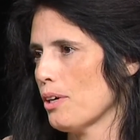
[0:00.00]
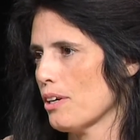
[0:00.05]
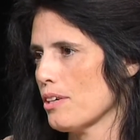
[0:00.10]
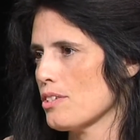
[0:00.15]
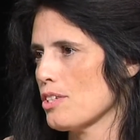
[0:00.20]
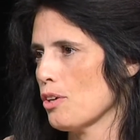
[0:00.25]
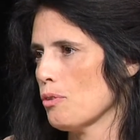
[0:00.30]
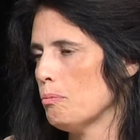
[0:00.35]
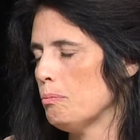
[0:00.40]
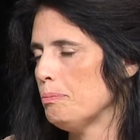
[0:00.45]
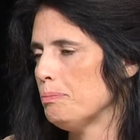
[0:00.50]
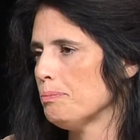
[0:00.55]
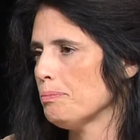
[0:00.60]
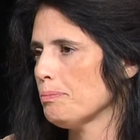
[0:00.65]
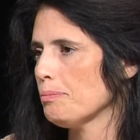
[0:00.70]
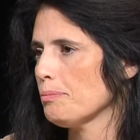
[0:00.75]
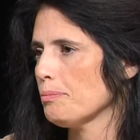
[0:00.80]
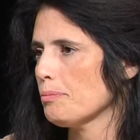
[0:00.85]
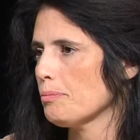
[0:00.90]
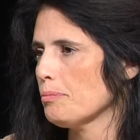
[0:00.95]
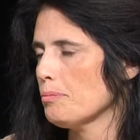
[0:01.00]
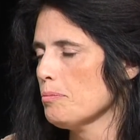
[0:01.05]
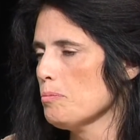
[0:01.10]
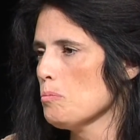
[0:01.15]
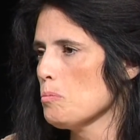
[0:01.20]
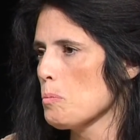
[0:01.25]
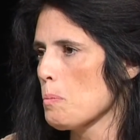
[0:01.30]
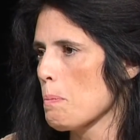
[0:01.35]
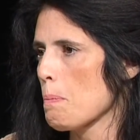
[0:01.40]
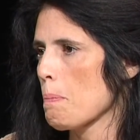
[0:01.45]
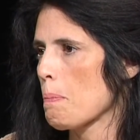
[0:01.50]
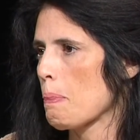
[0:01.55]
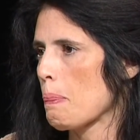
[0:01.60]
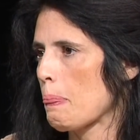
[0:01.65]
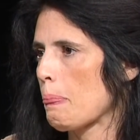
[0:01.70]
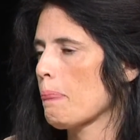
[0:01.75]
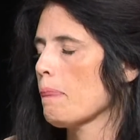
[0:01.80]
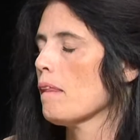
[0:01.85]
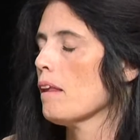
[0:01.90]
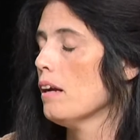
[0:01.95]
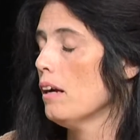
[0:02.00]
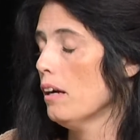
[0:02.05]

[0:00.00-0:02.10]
But if you could, you would expand?